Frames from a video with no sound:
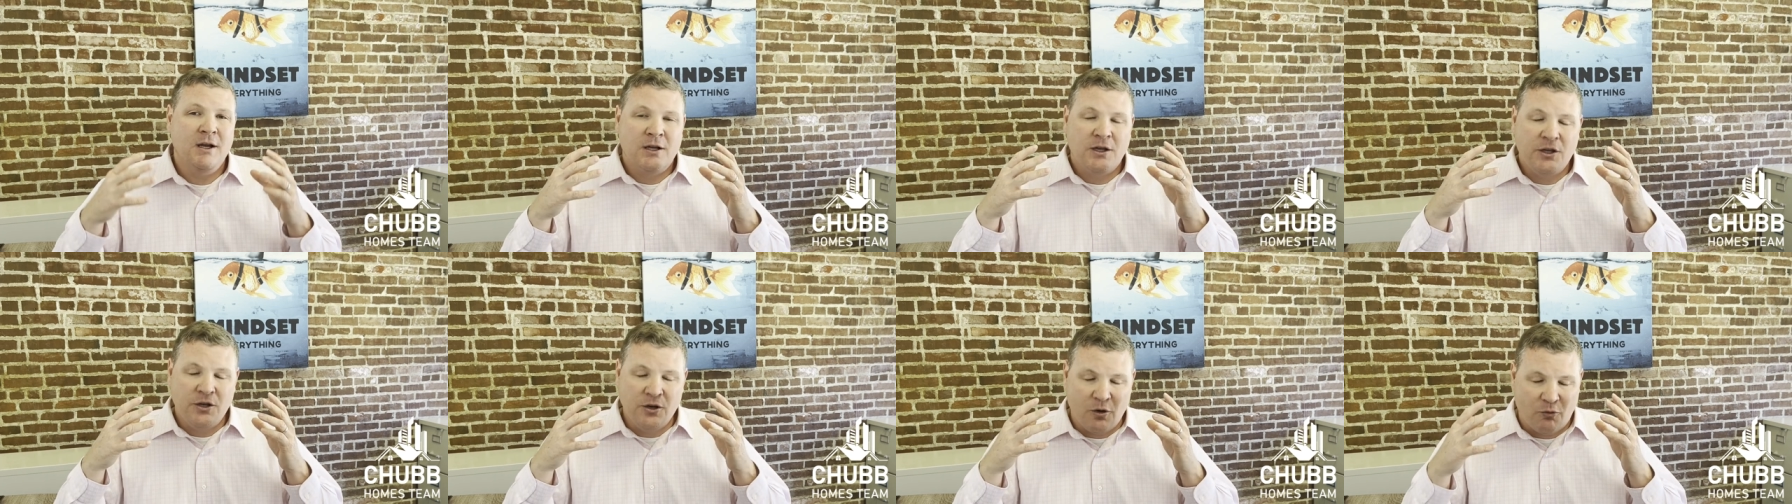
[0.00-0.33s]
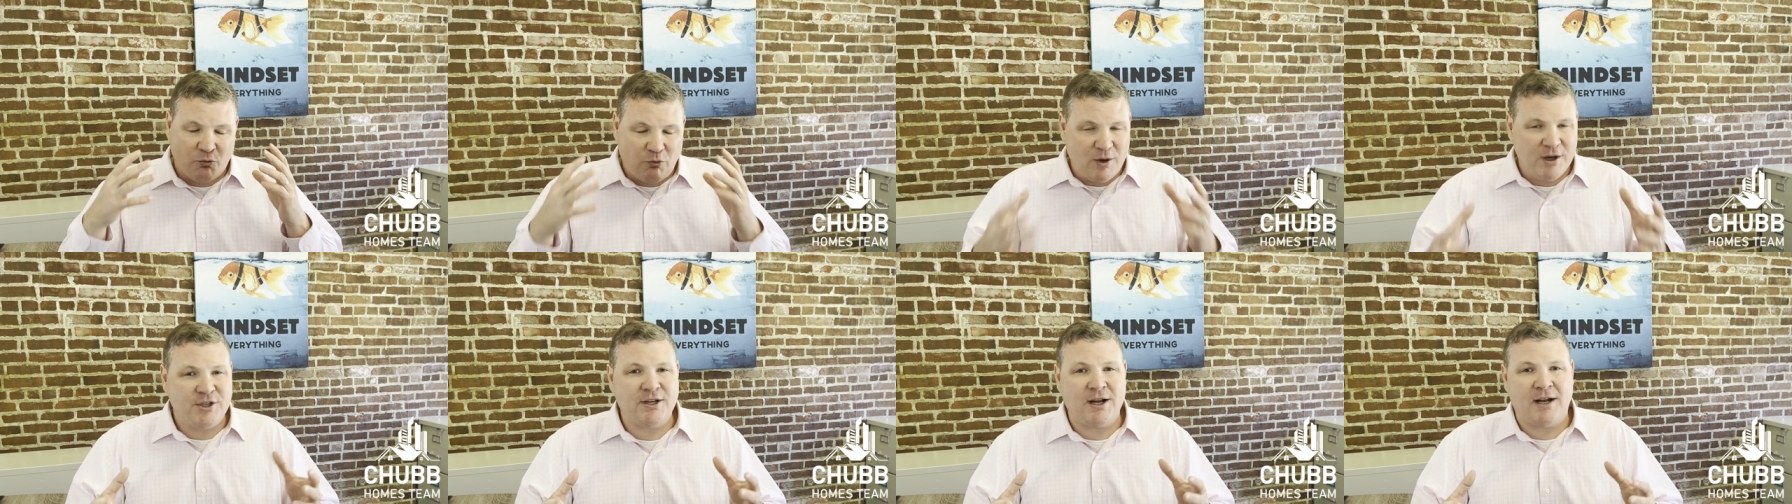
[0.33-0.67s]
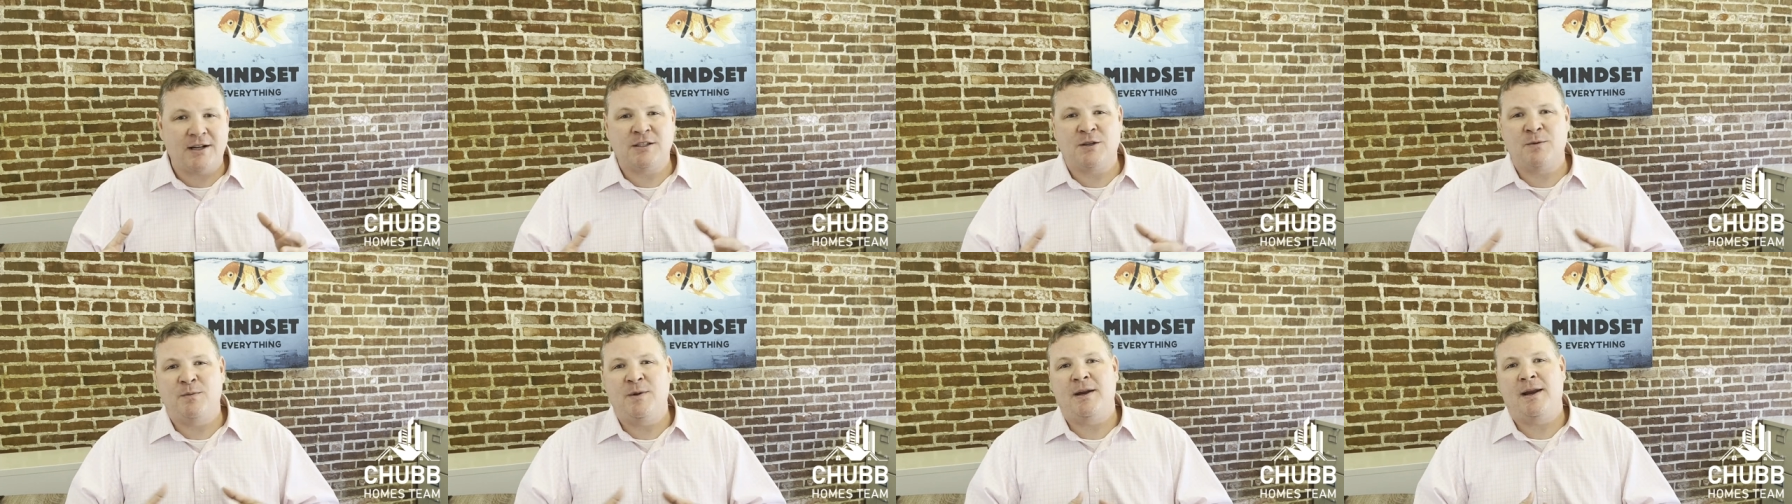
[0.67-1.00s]
you know, reach
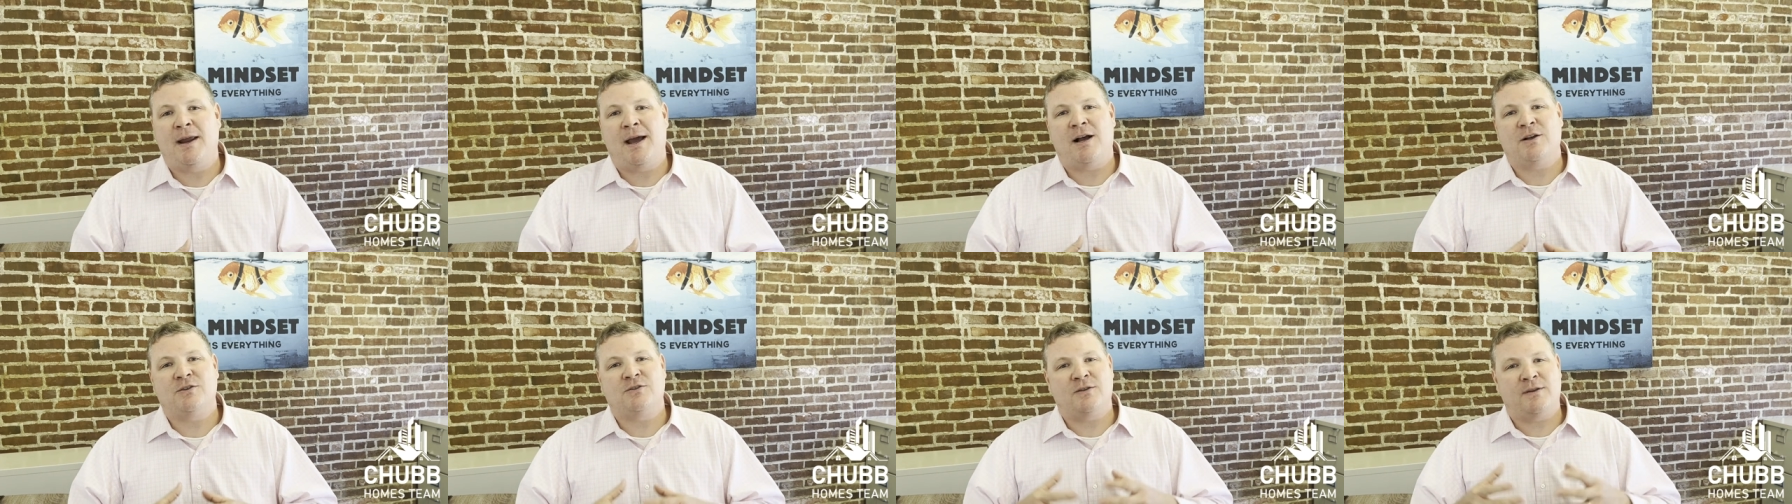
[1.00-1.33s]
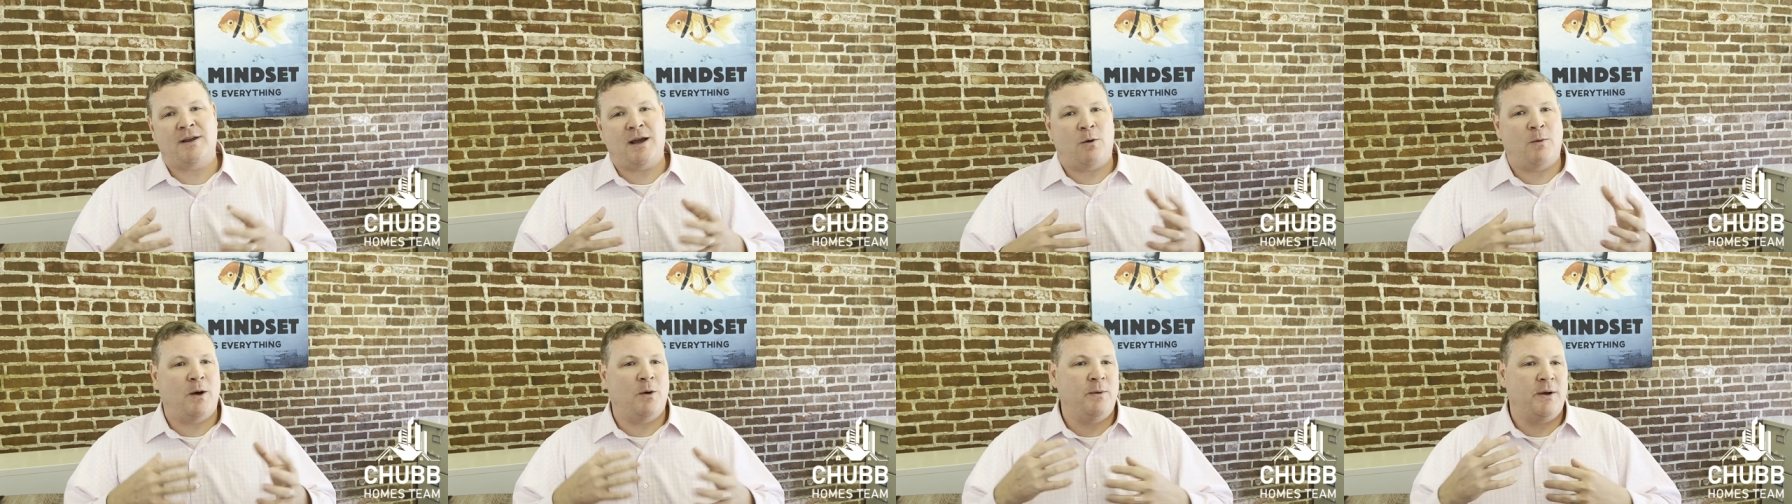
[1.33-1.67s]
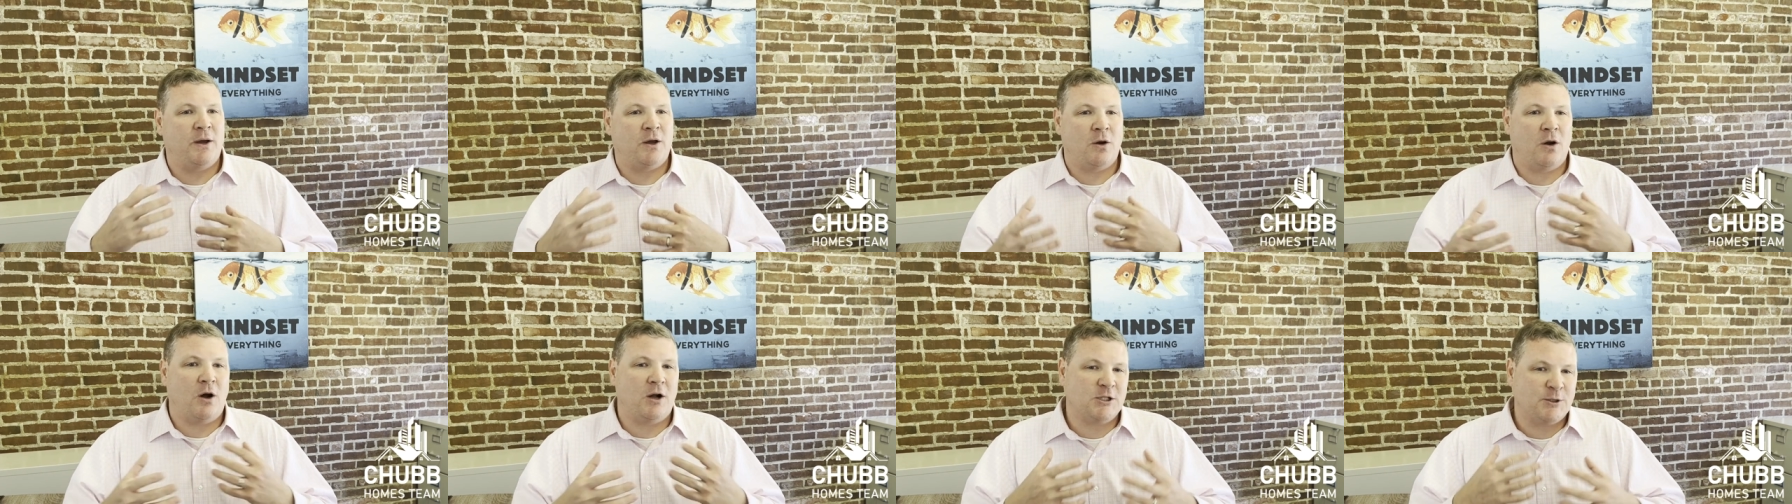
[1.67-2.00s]
out to me now so that way
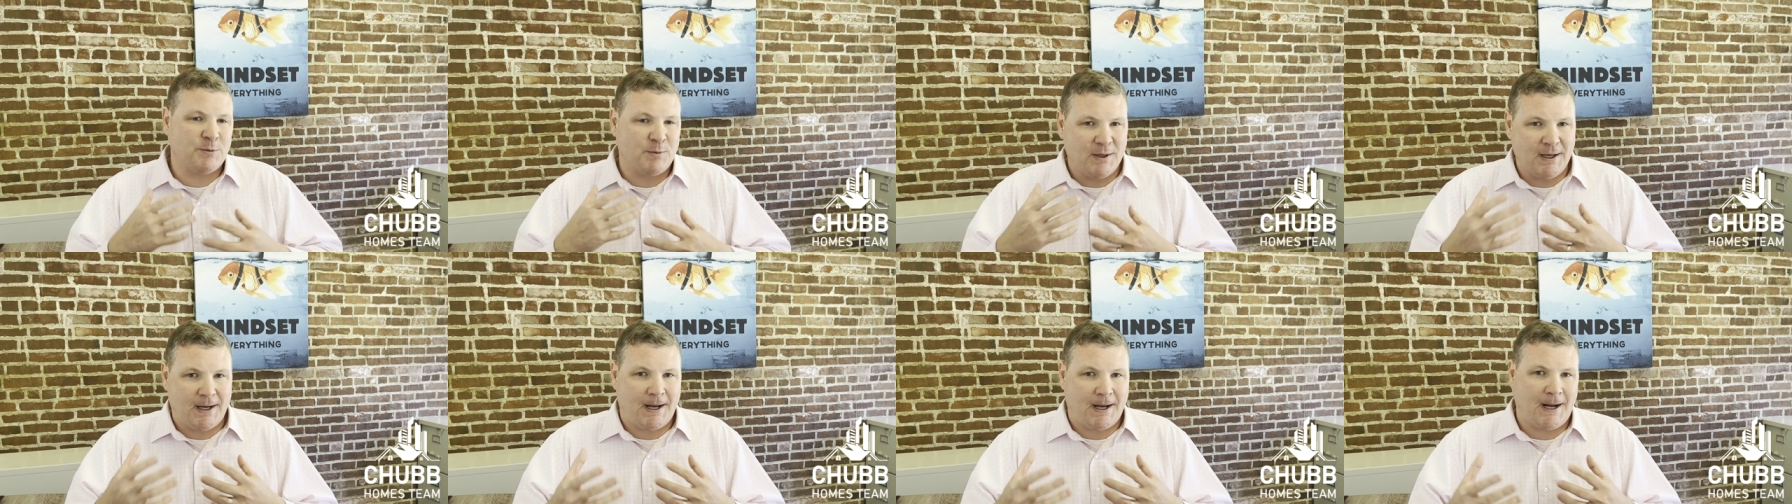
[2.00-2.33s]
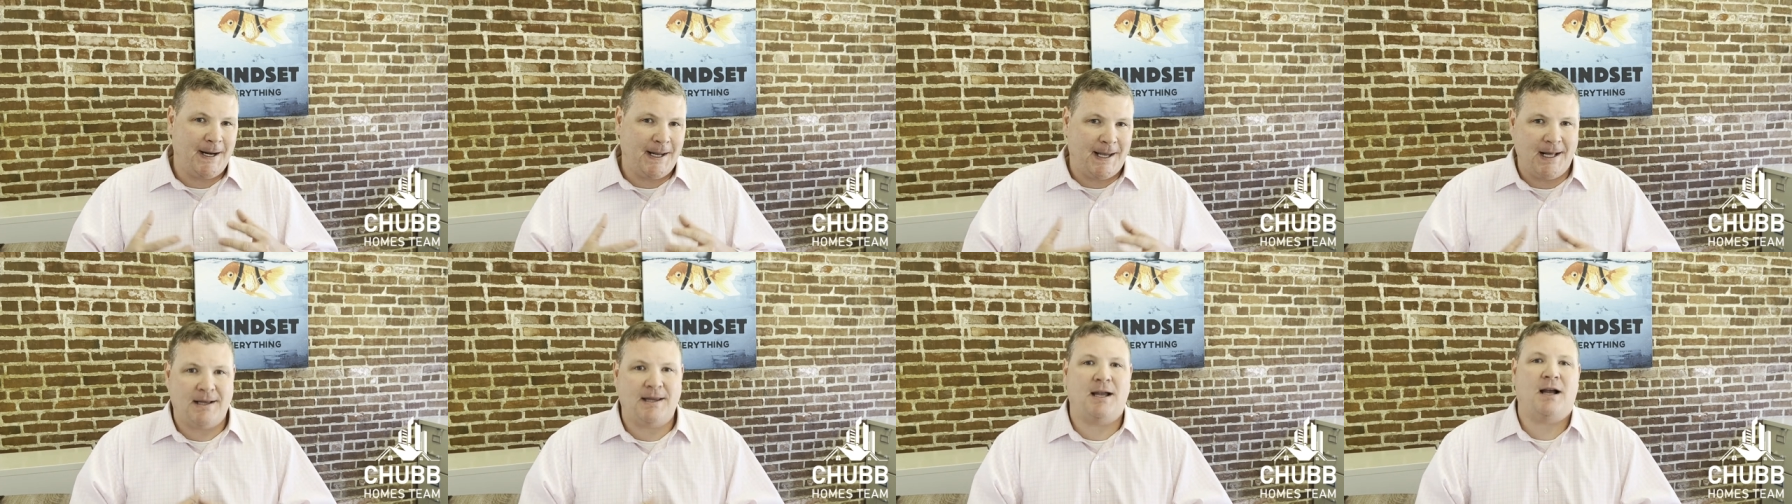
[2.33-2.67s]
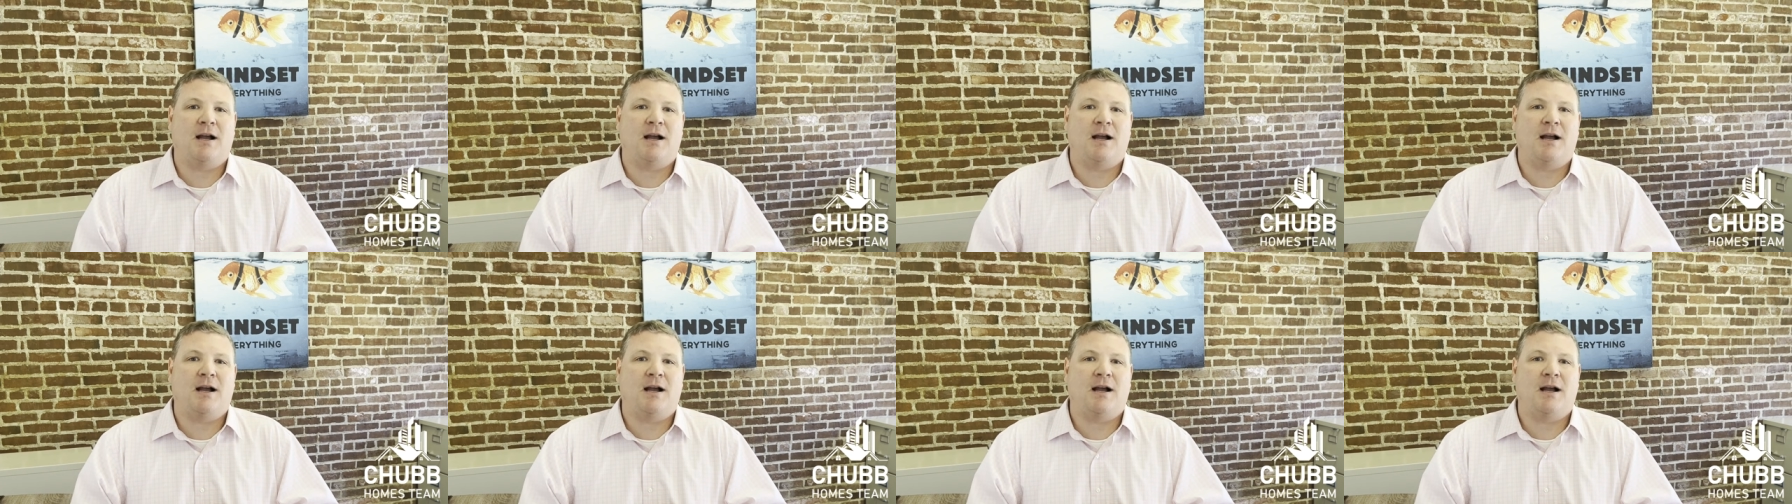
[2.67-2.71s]
we can ultimately kind of get